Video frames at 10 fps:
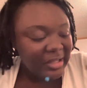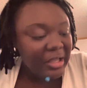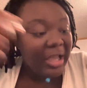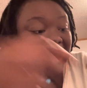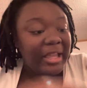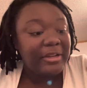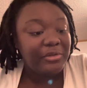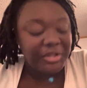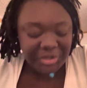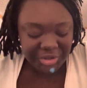I had
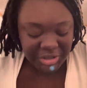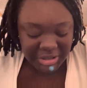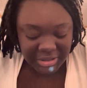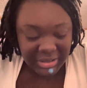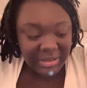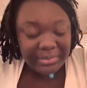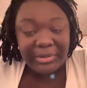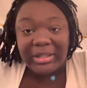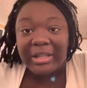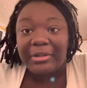no energy yesterday to
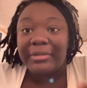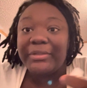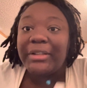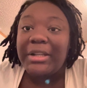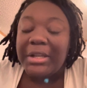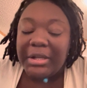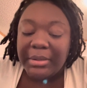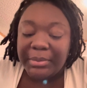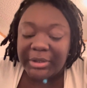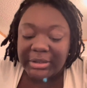pull that off.
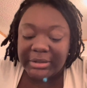But